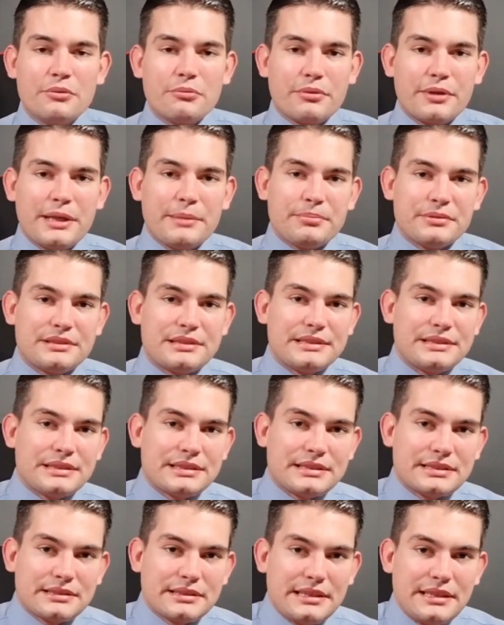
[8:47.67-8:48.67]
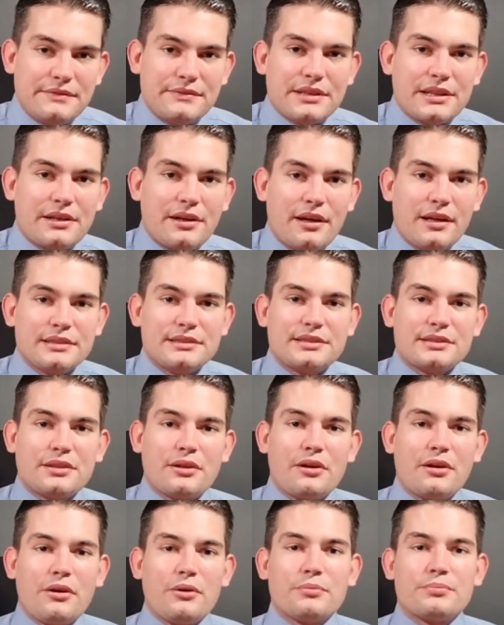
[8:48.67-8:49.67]
were able to just leave the
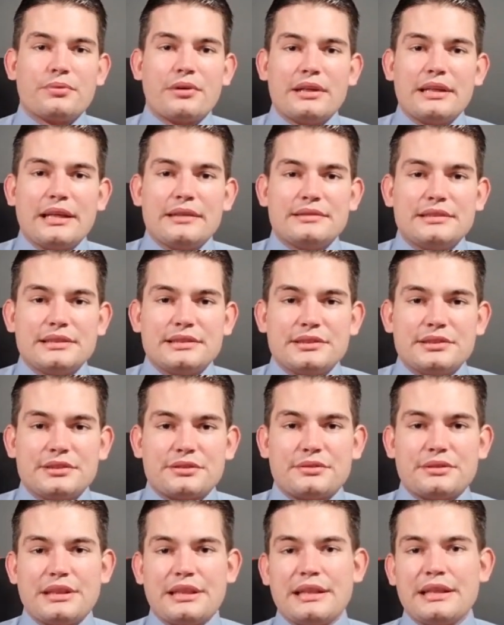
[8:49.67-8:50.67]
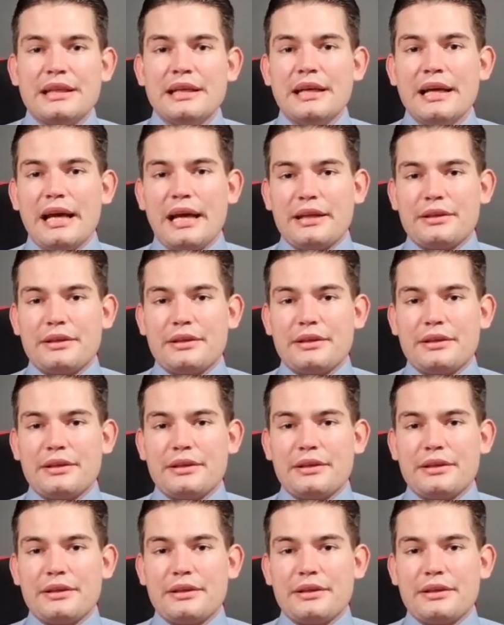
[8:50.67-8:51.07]
concert hall, run out to the street,